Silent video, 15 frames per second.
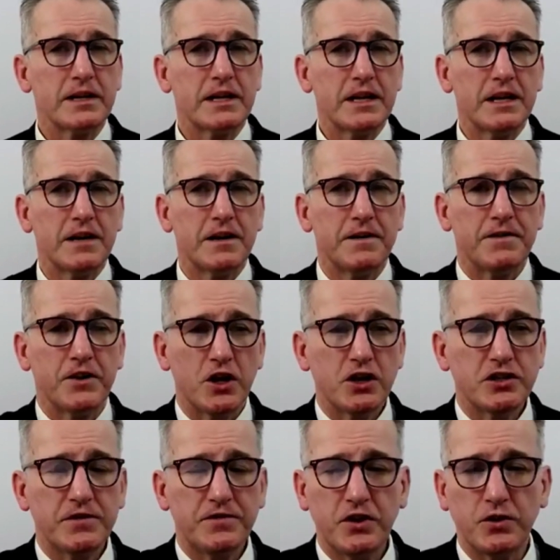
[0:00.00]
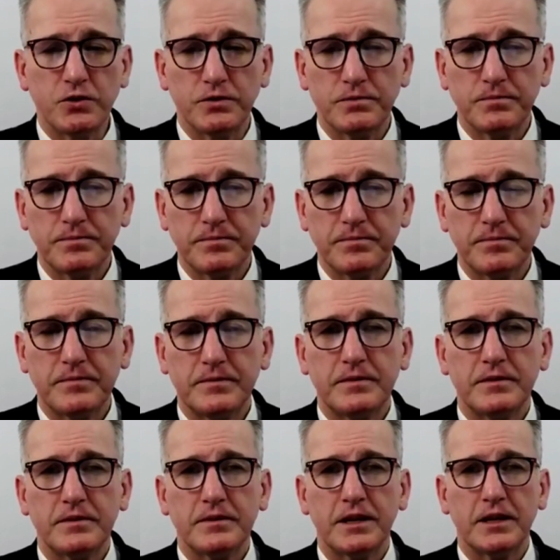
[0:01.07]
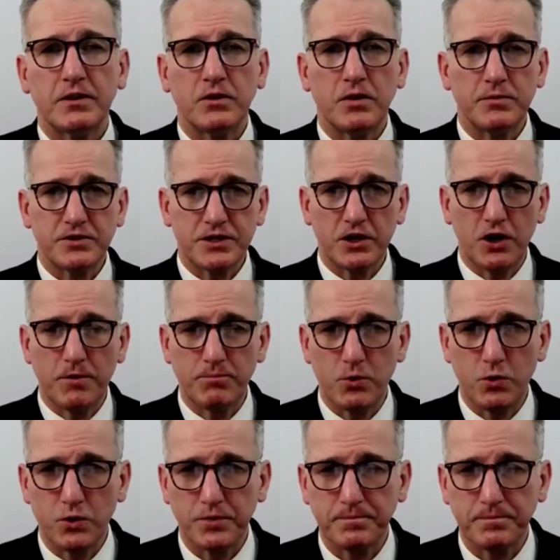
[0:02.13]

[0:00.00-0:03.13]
for those of you that are still on board,